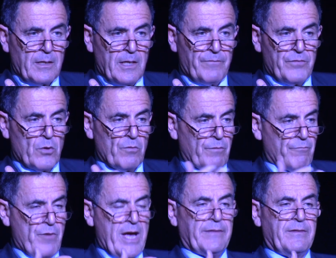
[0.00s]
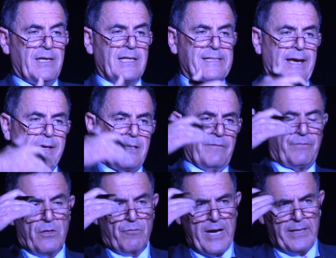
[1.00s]
If you read
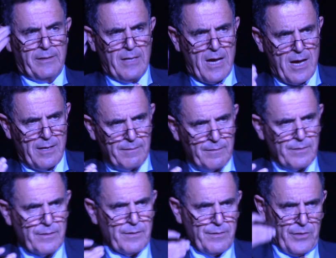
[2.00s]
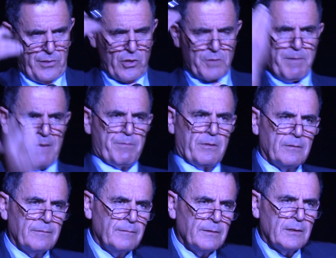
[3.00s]
the newspaper
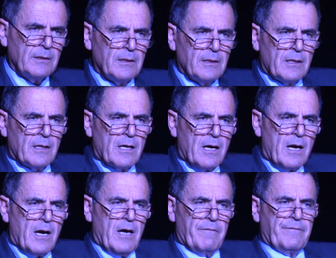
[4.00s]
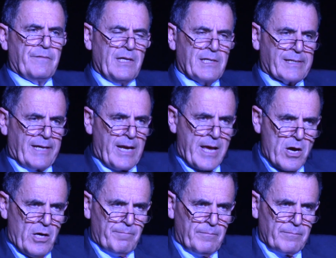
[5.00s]
of Israel
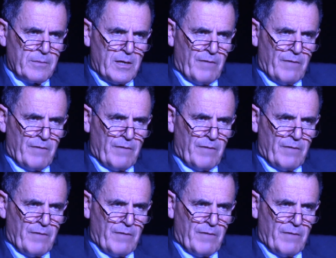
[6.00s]
Hayom